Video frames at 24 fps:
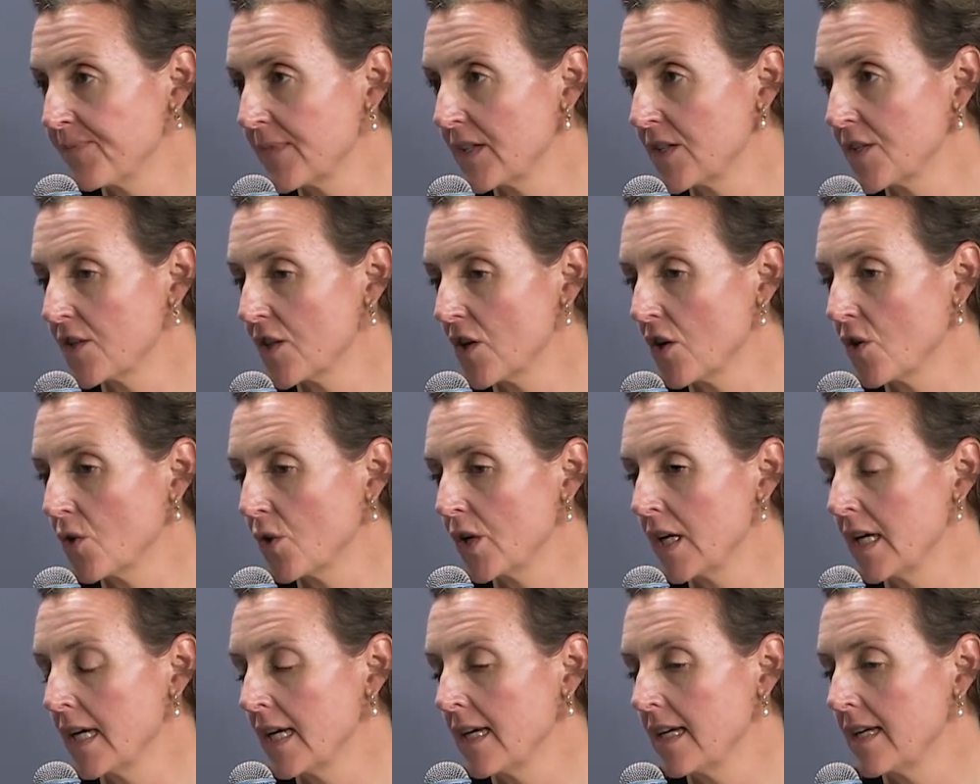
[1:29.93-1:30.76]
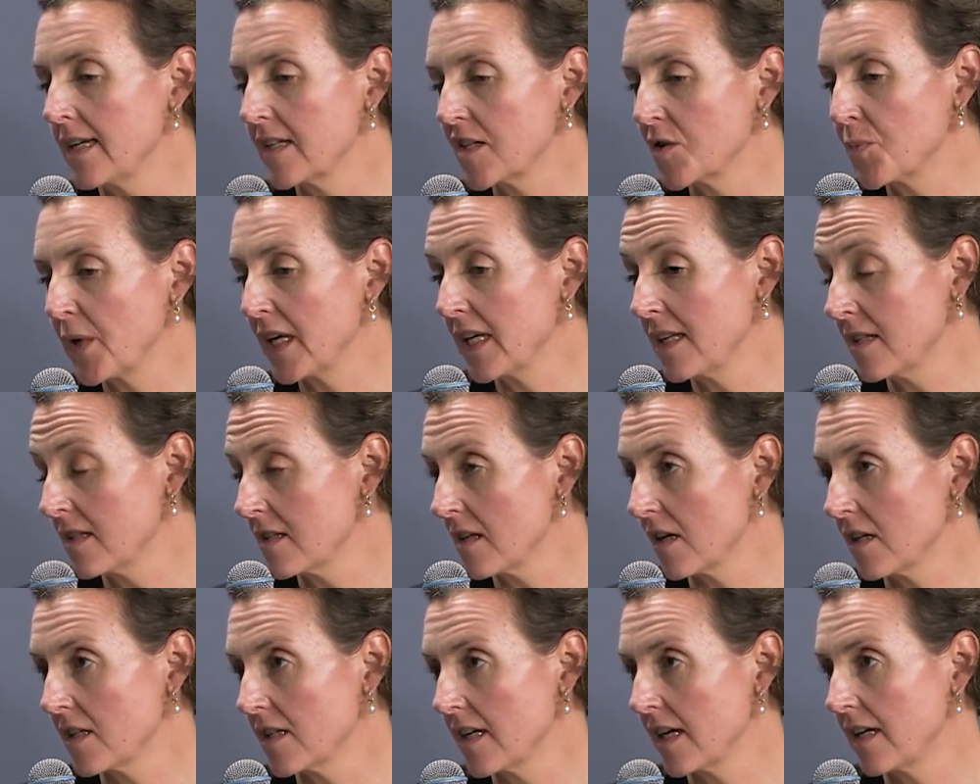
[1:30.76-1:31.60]
So it's
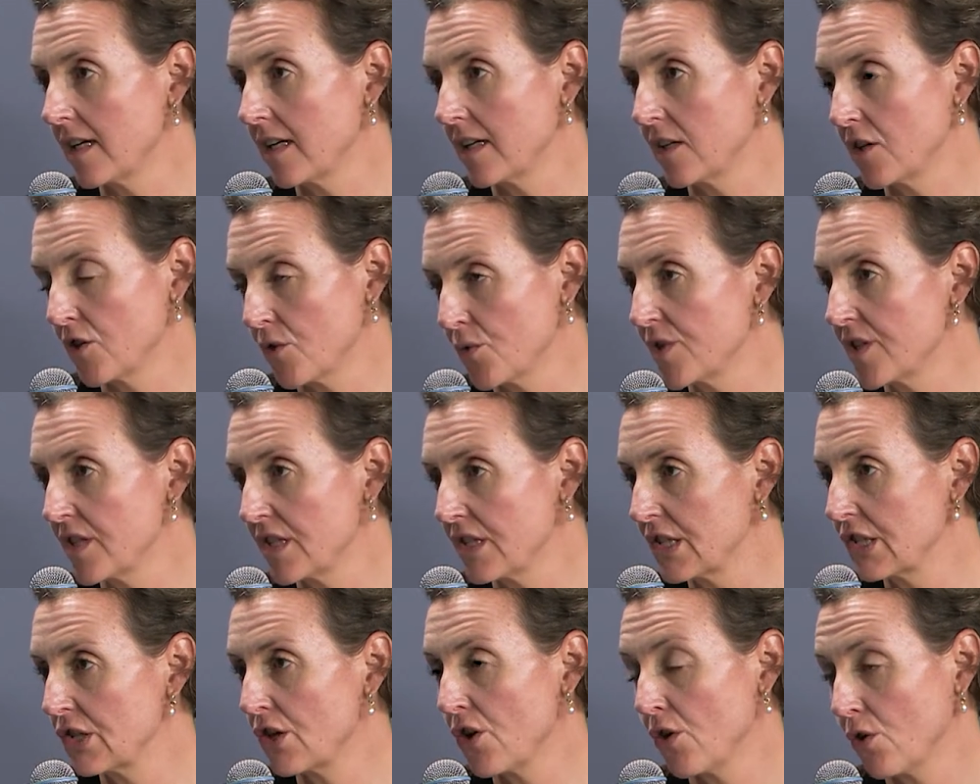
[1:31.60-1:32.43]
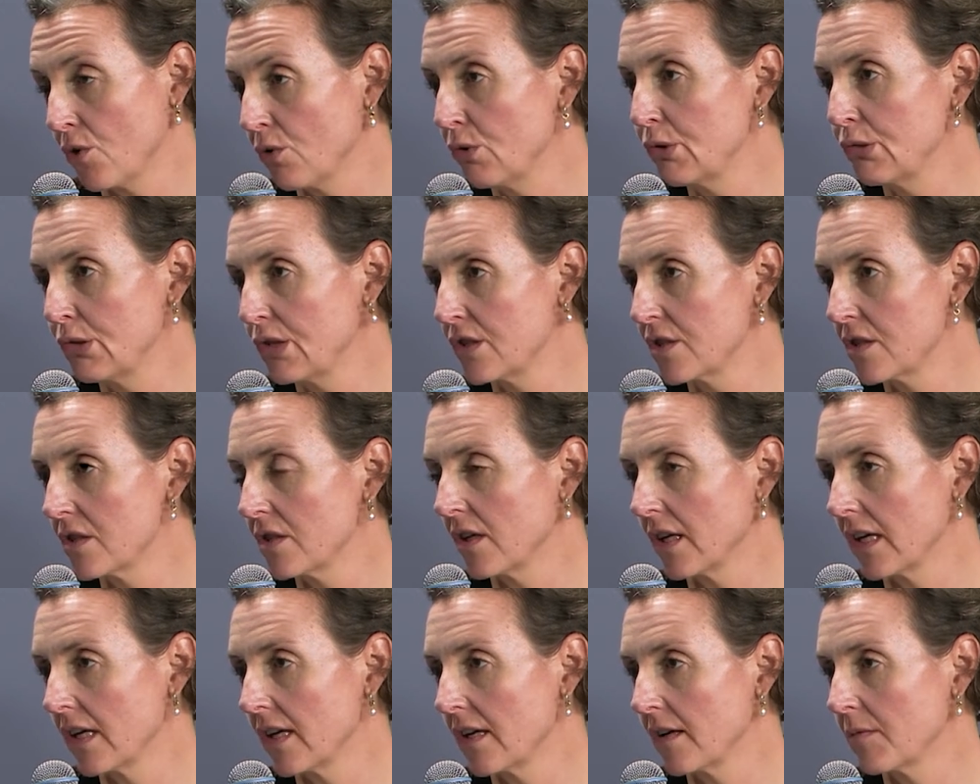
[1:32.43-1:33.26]
based on diagnosis codes,
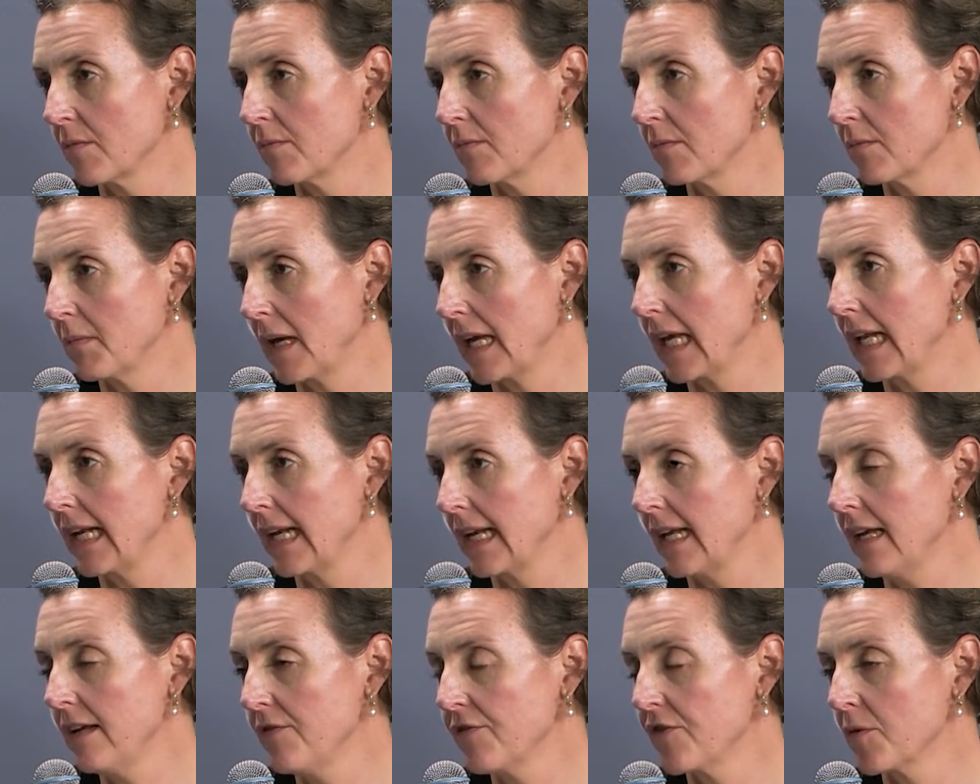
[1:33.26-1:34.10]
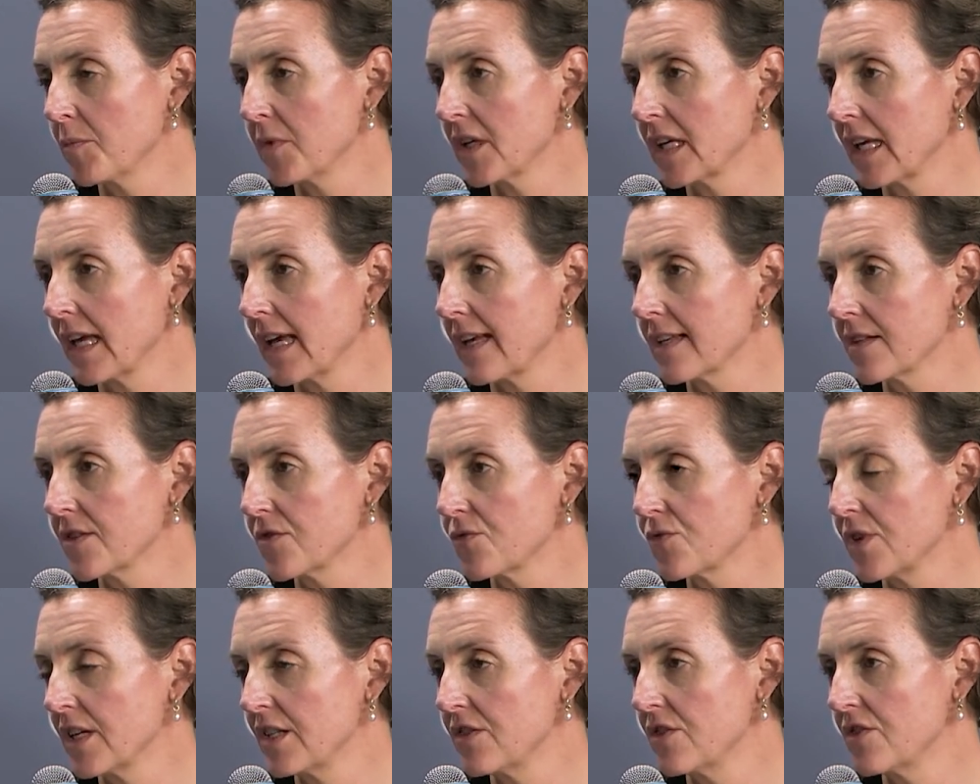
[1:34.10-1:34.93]
mainly from the
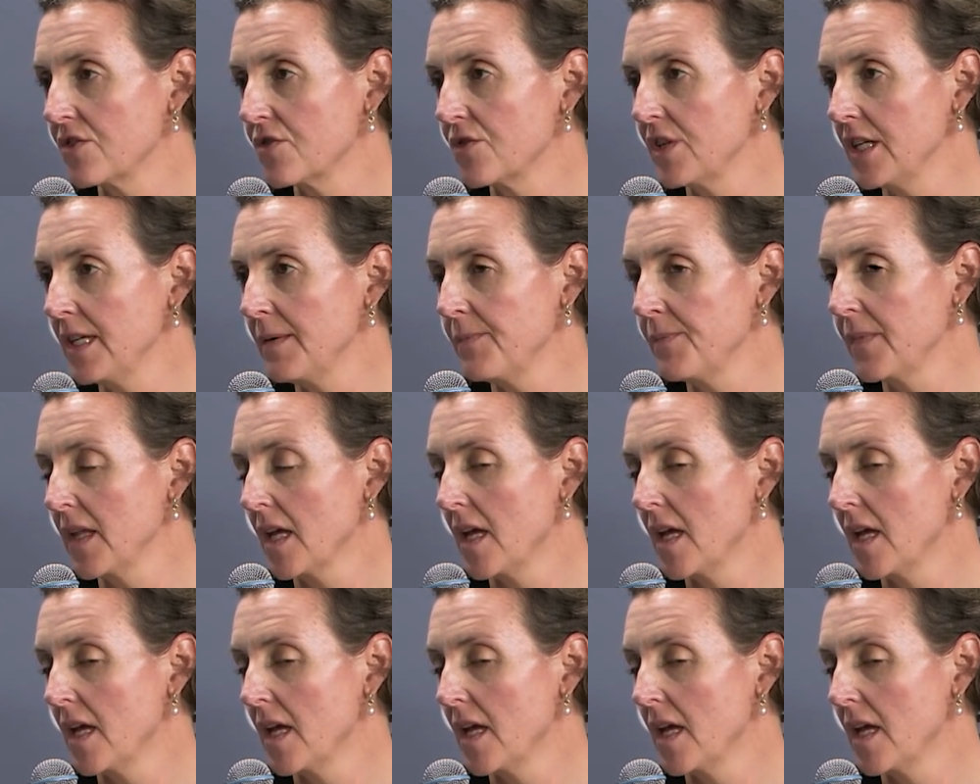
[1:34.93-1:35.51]
cancer registry.